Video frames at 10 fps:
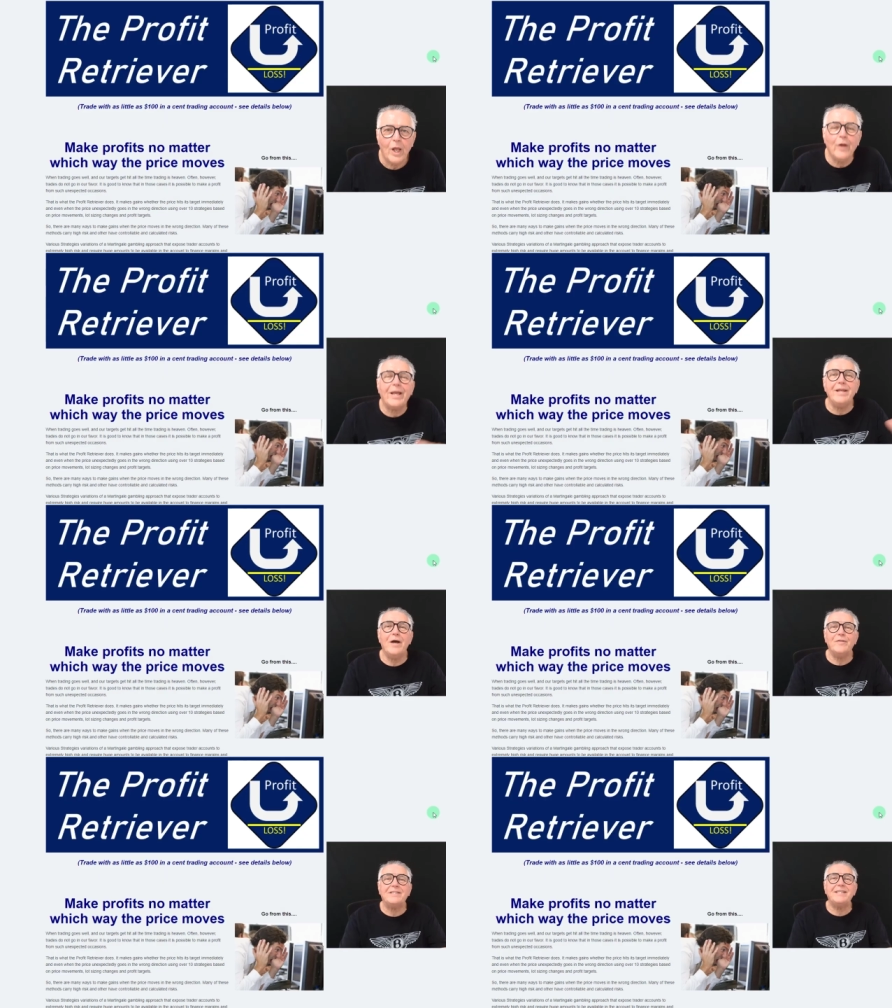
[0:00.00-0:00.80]
Okay,
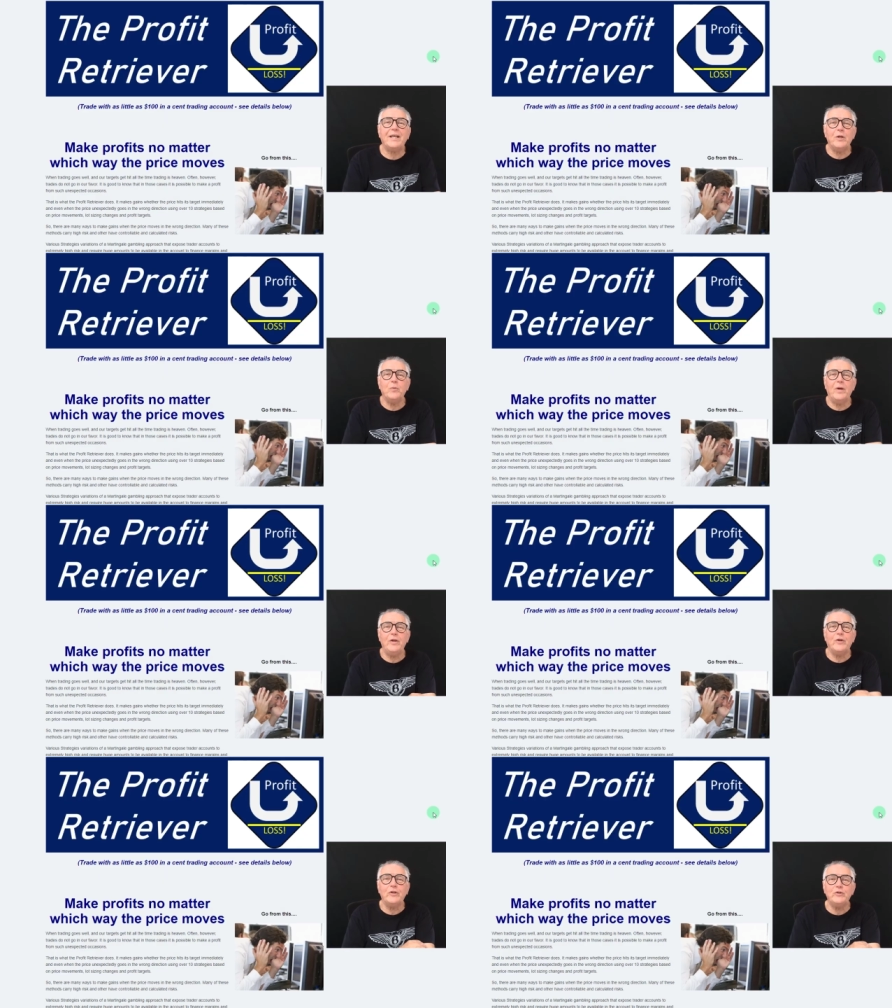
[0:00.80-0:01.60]
now the second
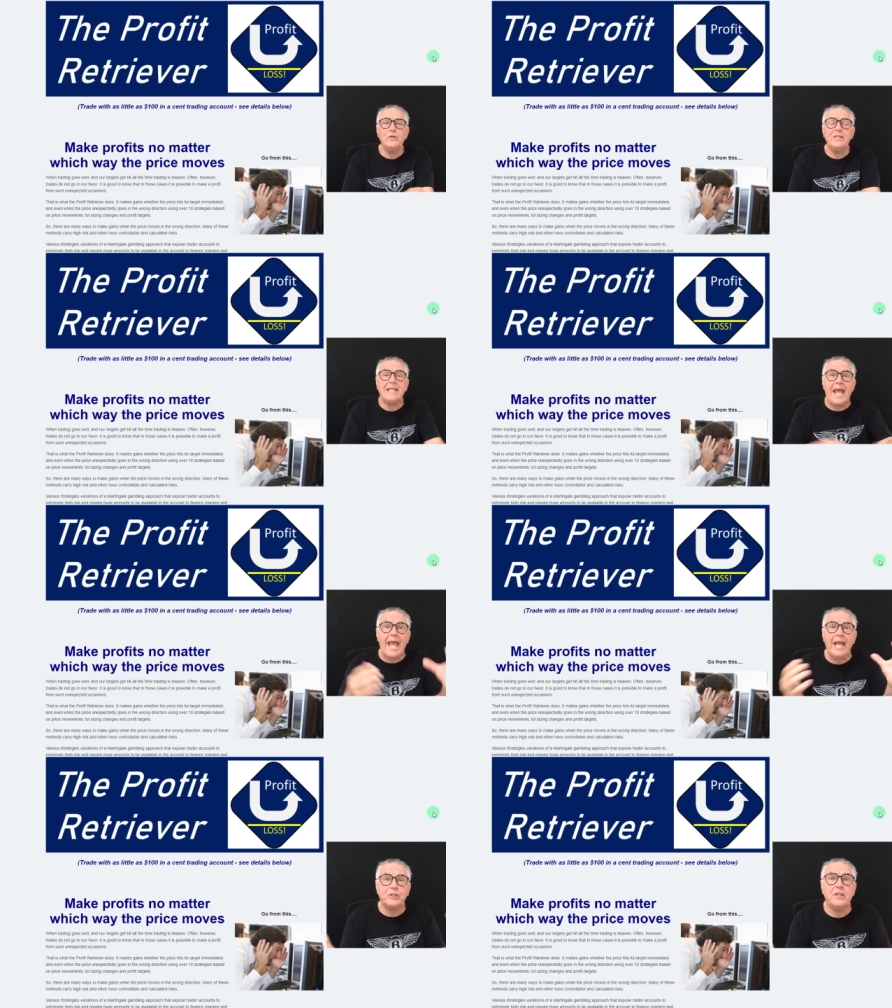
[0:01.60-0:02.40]
way you can do it is
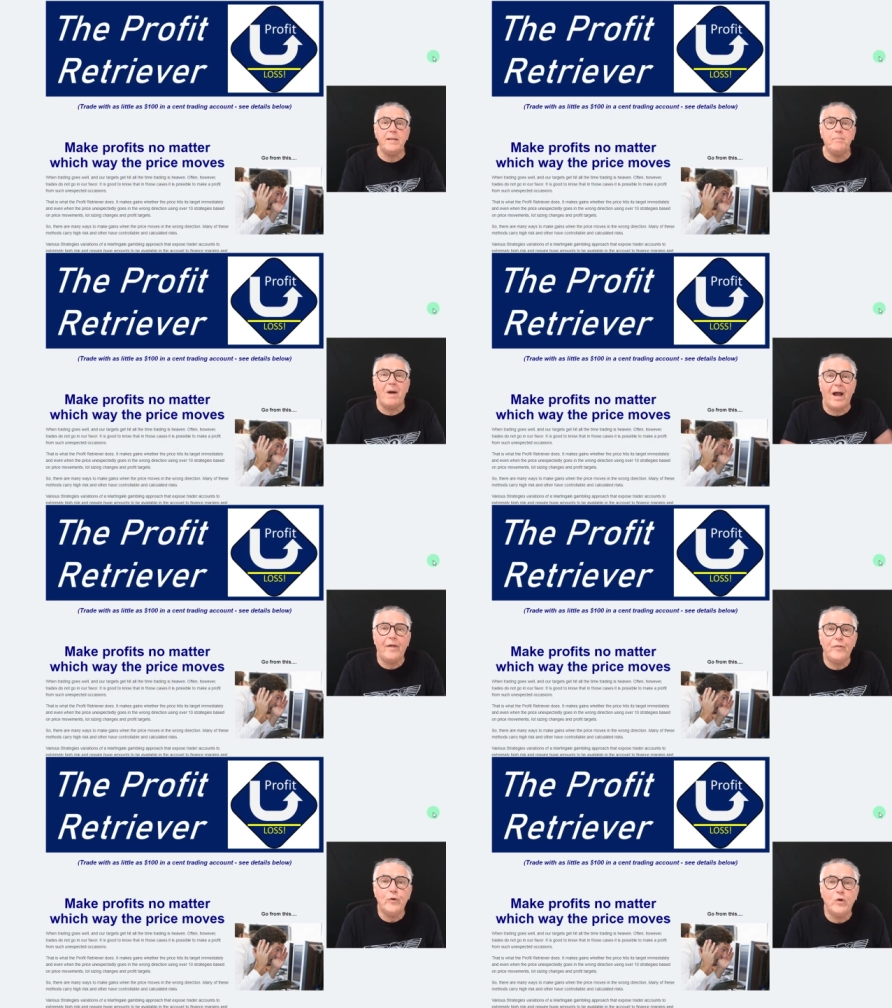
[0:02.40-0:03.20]
actually
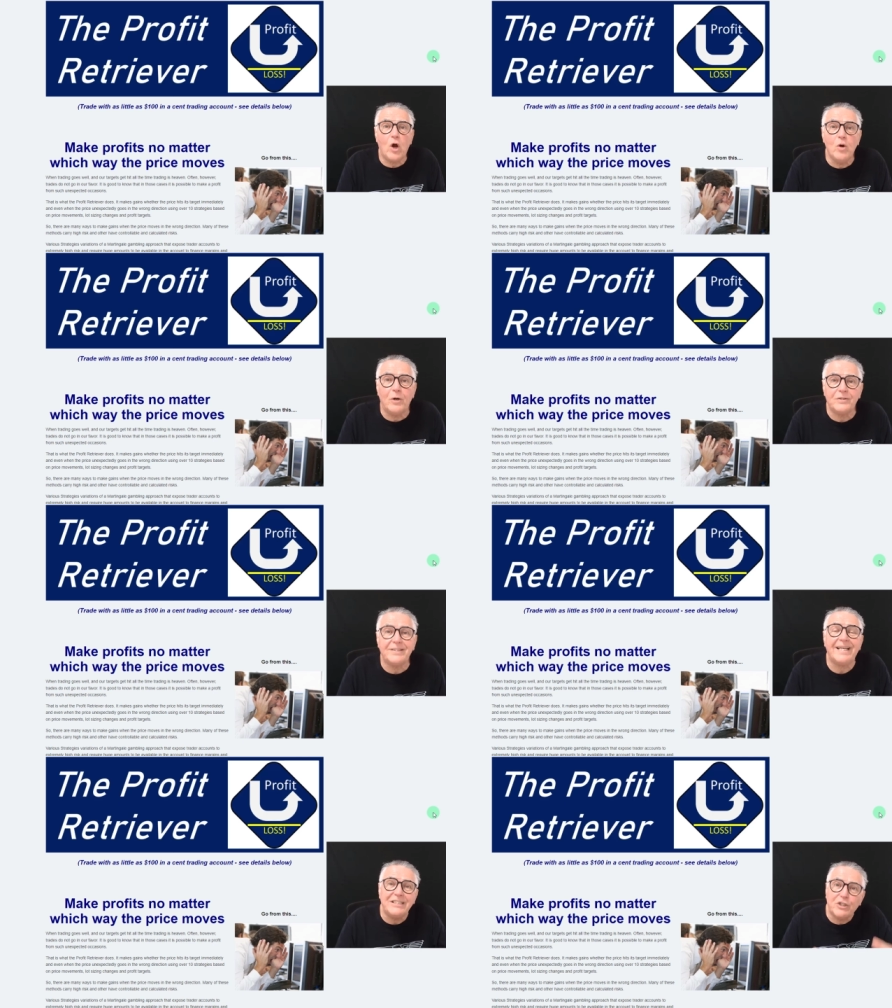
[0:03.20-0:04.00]
buy the robot
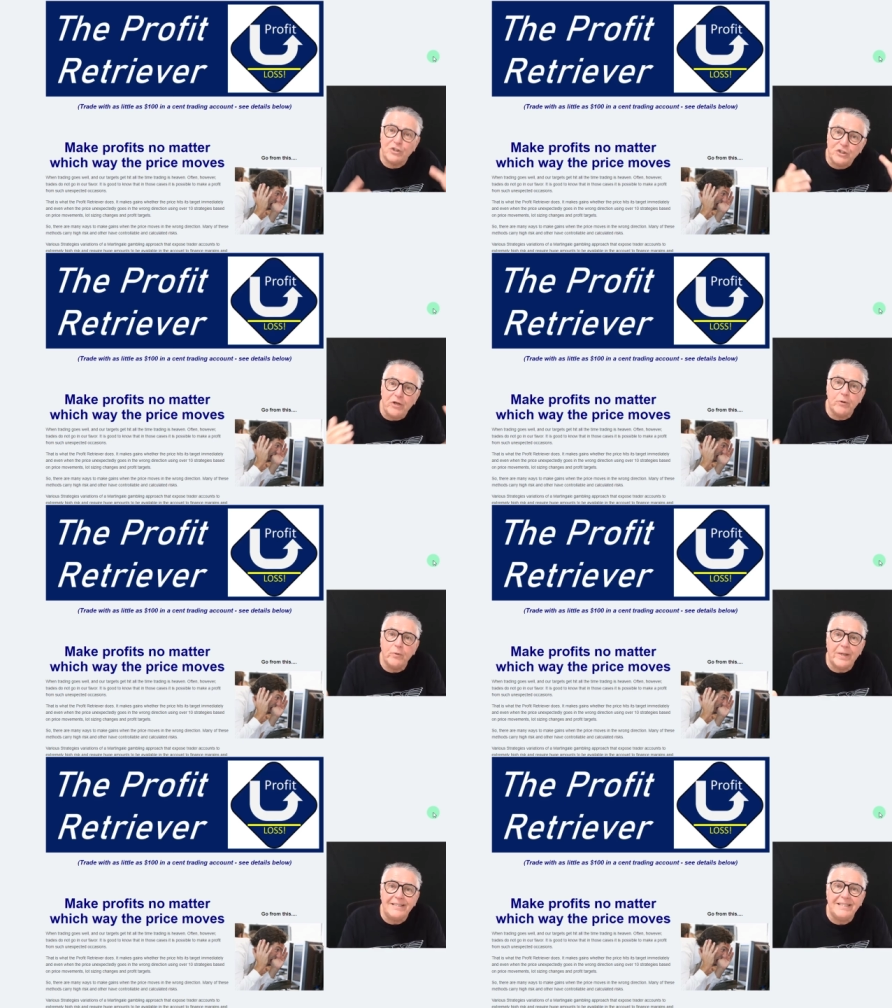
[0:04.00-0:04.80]
that is
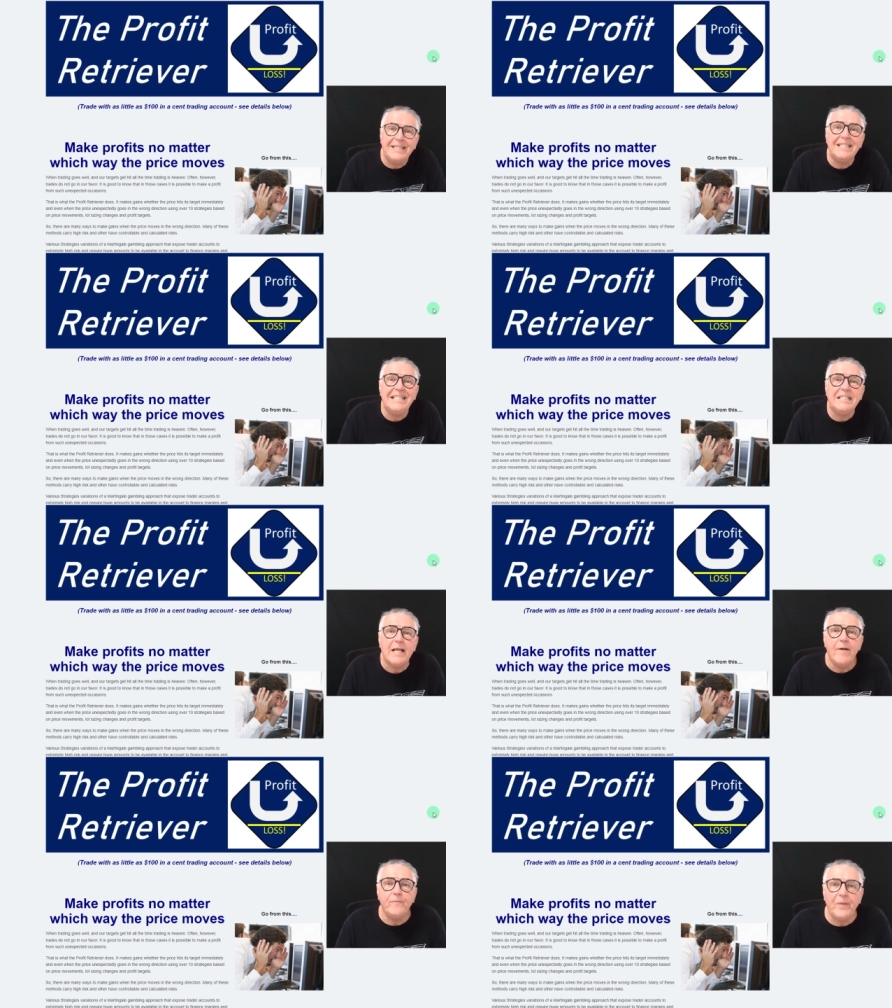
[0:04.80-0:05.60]
generating these
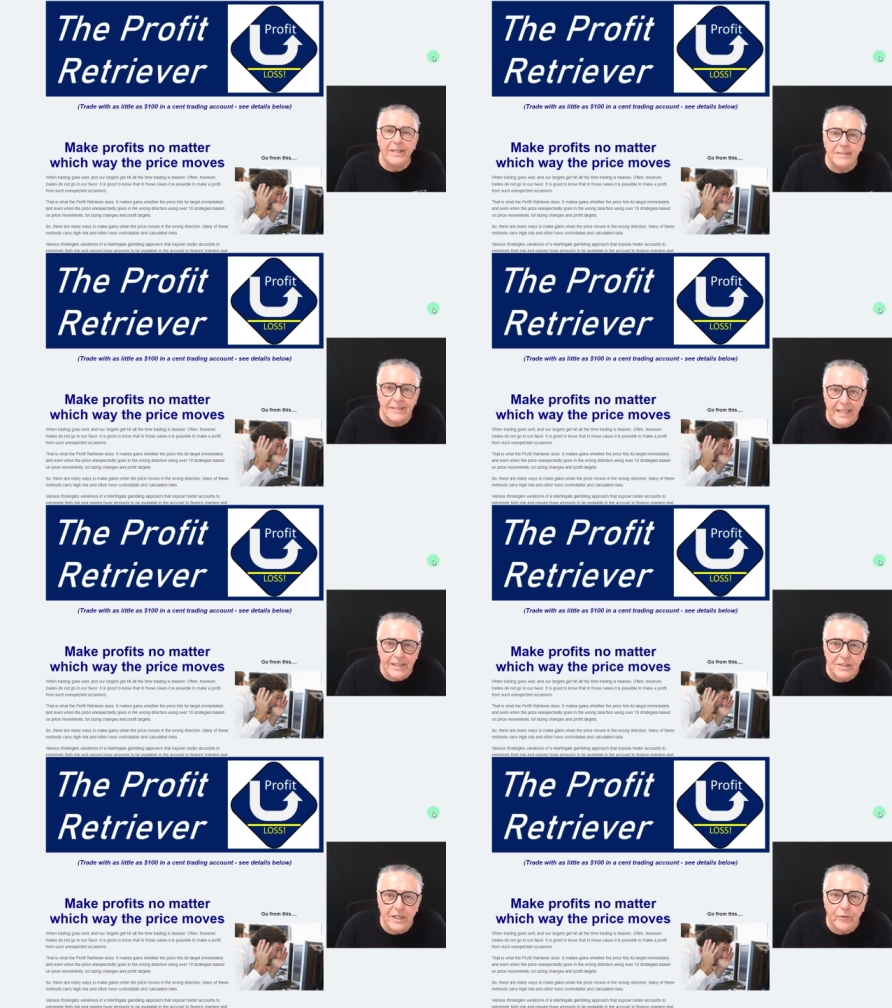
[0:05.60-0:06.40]

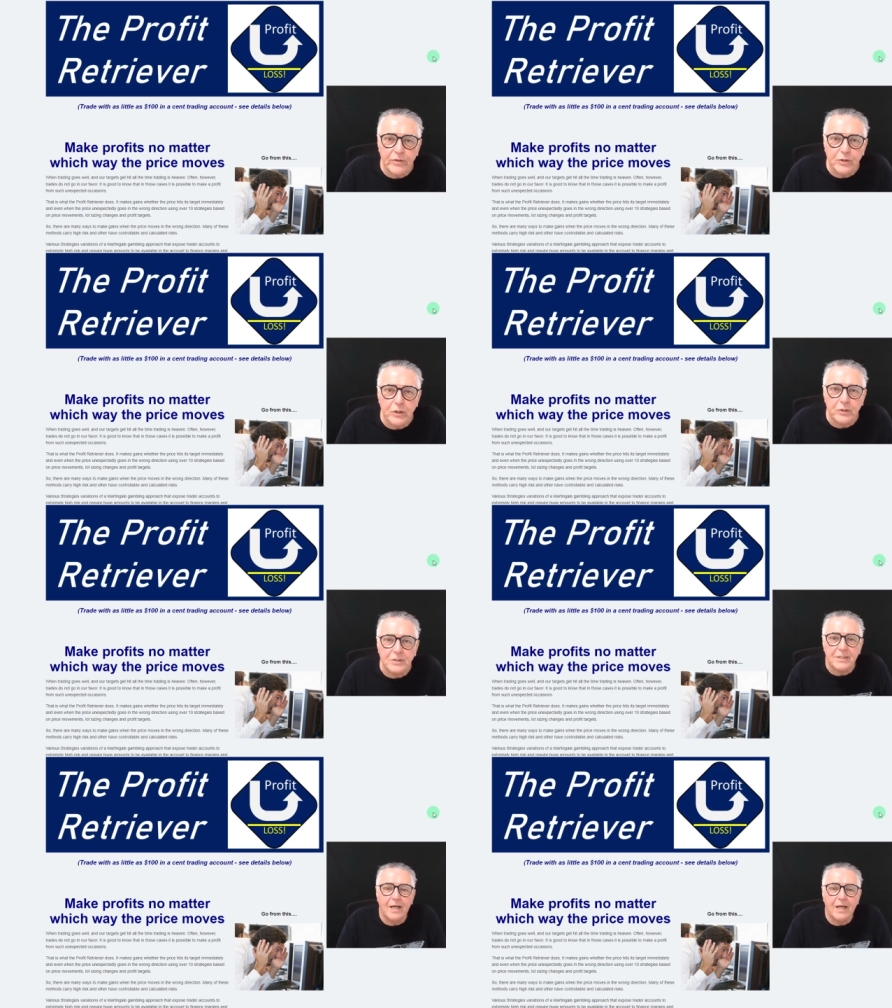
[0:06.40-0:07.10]
fantastic returns.